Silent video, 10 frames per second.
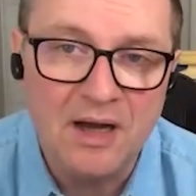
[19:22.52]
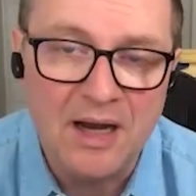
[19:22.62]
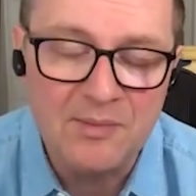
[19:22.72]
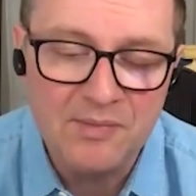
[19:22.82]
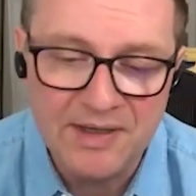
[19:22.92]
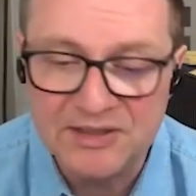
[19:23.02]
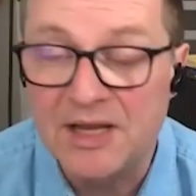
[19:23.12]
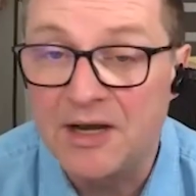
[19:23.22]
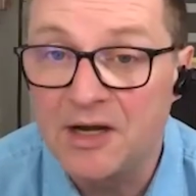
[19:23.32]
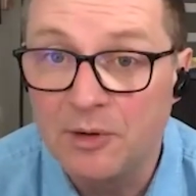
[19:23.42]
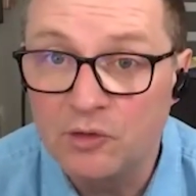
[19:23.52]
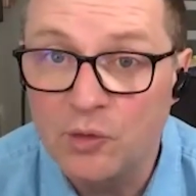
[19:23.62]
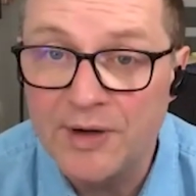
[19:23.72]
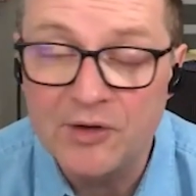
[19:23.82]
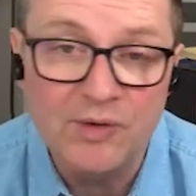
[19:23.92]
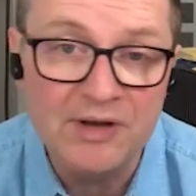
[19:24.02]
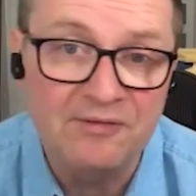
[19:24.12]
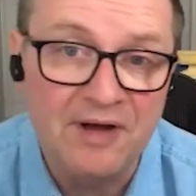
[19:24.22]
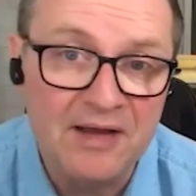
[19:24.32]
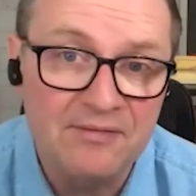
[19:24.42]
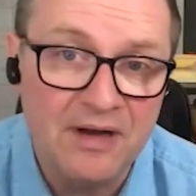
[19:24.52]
I'm excited about 2025.